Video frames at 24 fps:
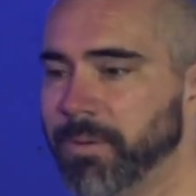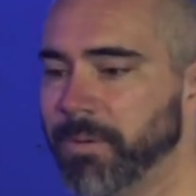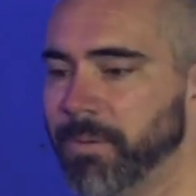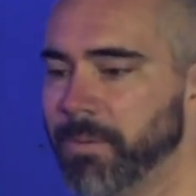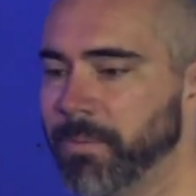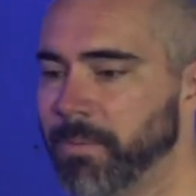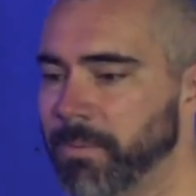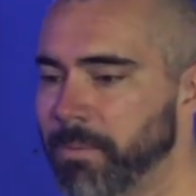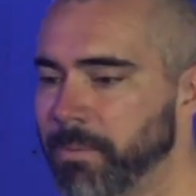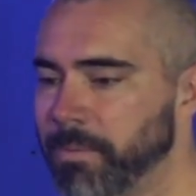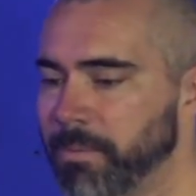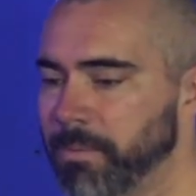
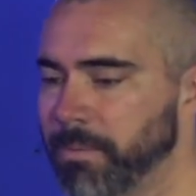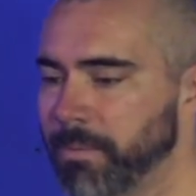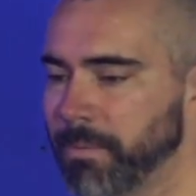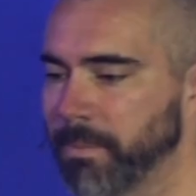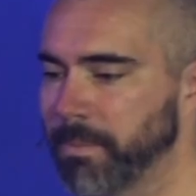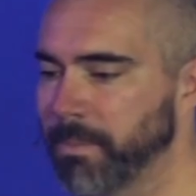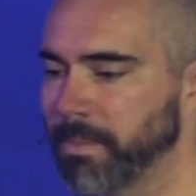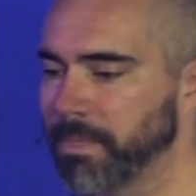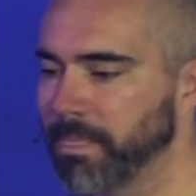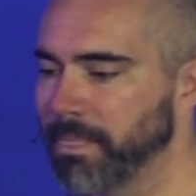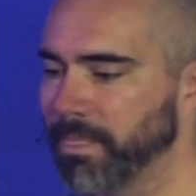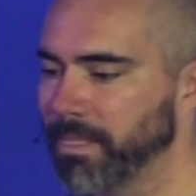
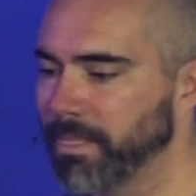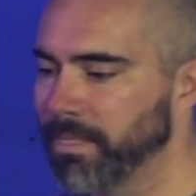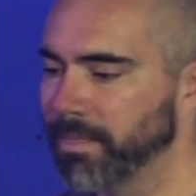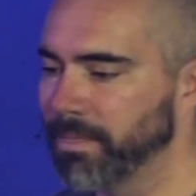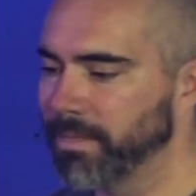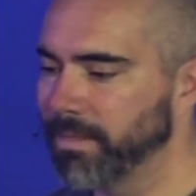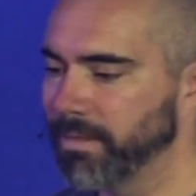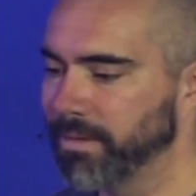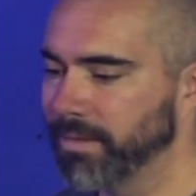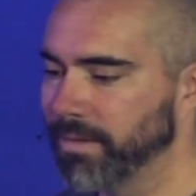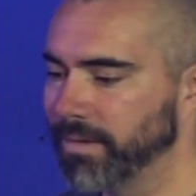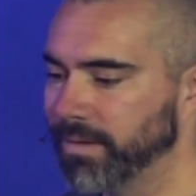
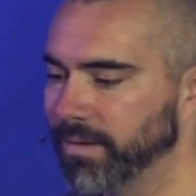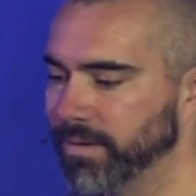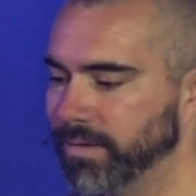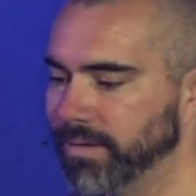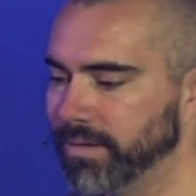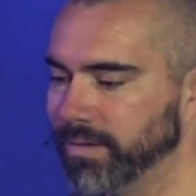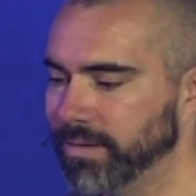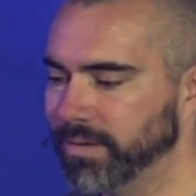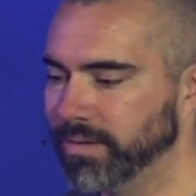(silence)